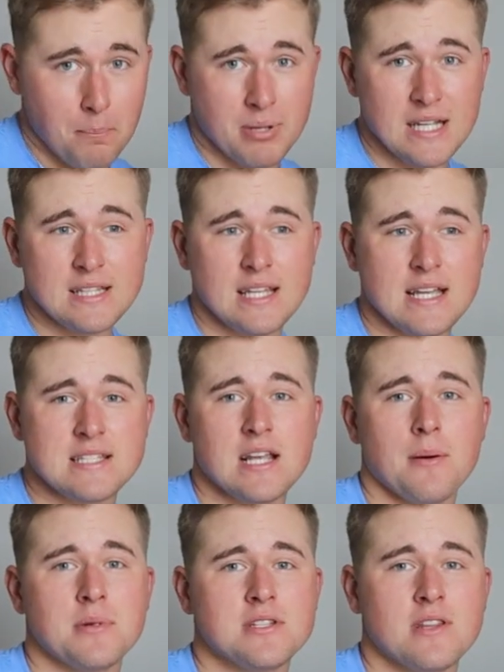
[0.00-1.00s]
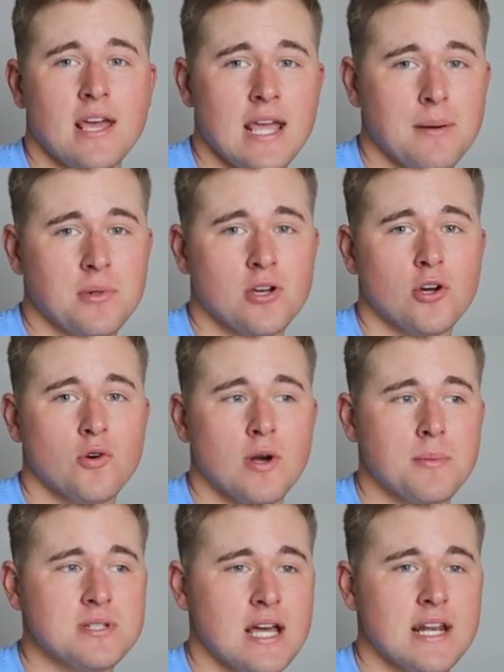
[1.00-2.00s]
Big things coming to the Ham & Co.
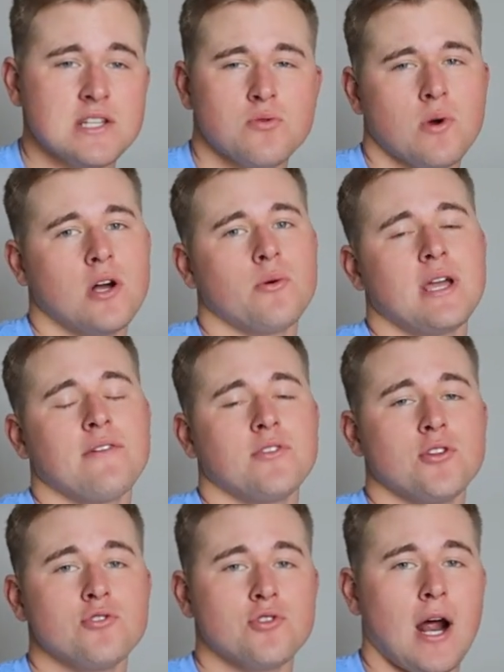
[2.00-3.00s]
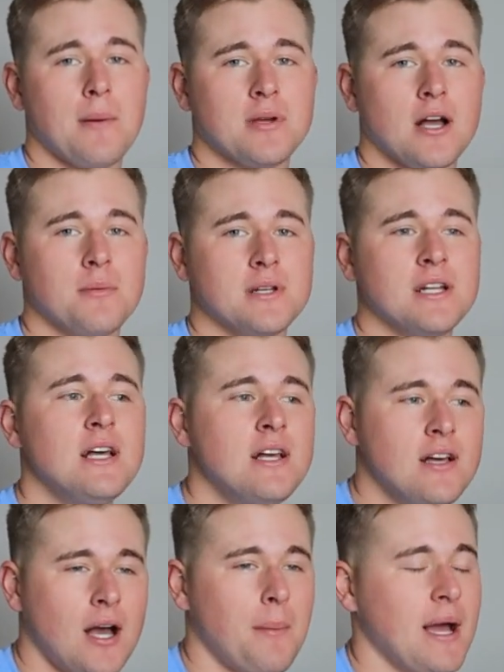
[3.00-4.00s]
website as well. We have a new drop coming.
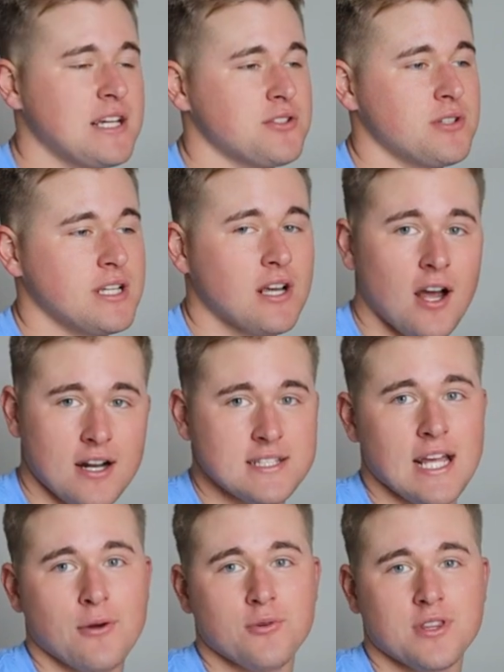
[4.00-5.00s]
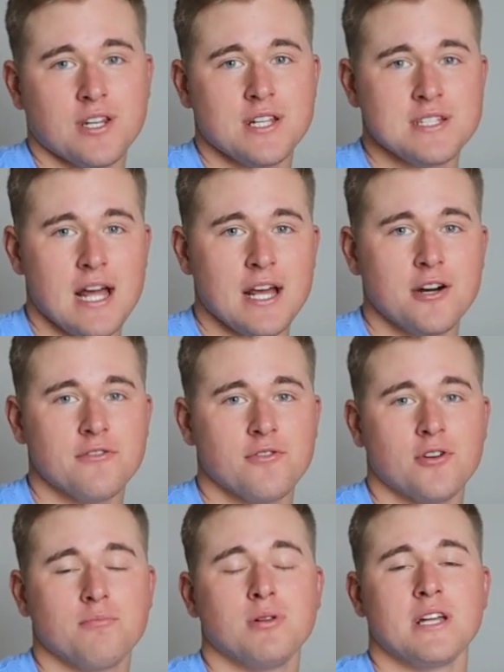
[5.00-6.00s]
I'm actually in contact with the designer
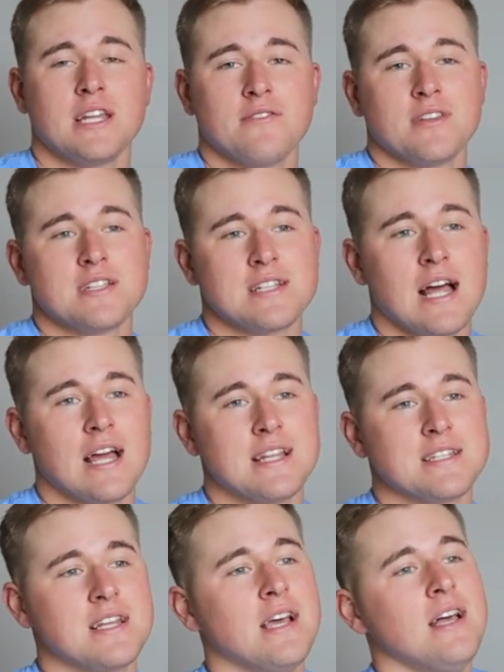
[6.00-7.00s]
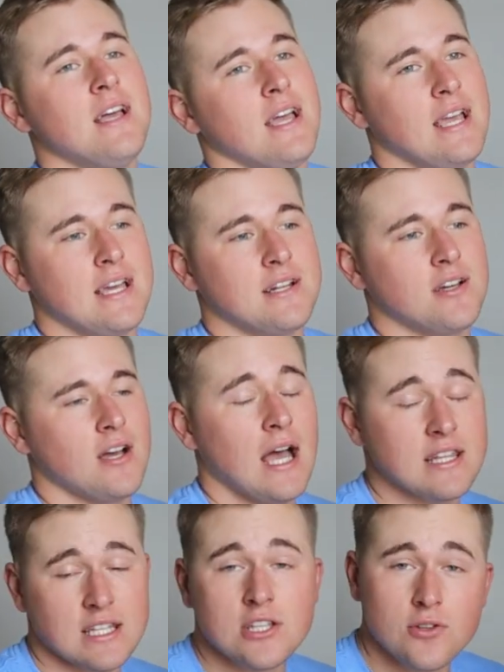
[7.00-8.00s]
for plenty of designs, and
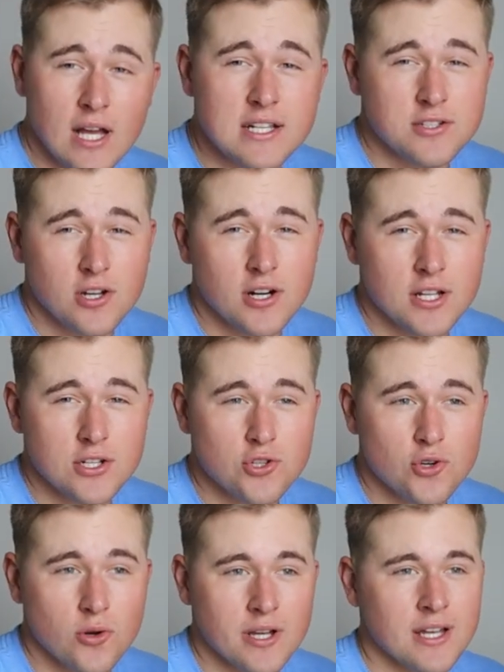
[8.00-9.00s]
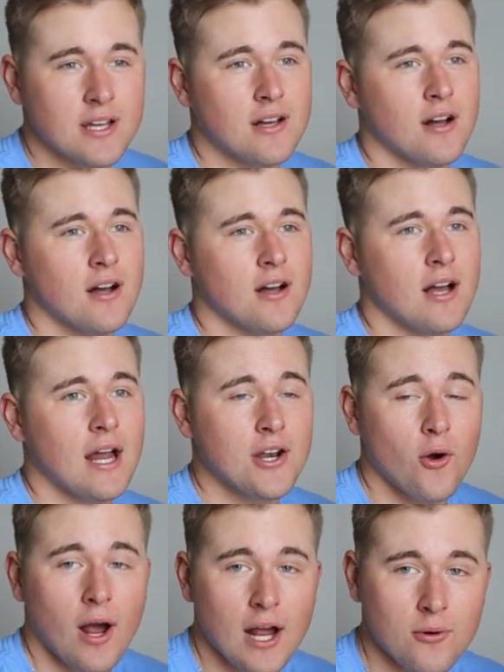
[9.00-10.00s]
I think you guys are gonna enjoy it. I
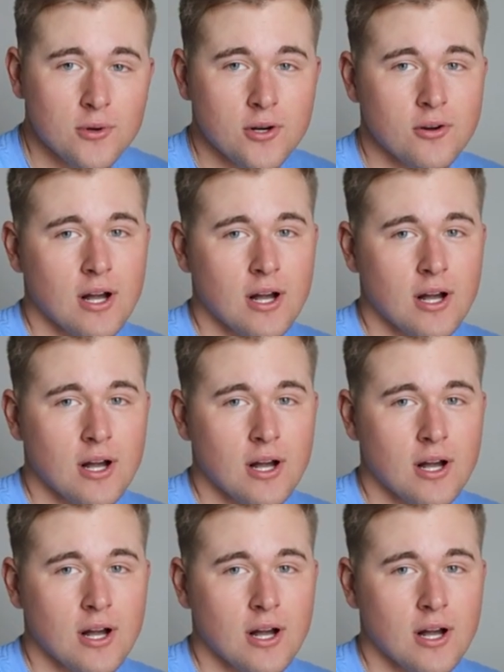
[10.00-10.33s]
know I will.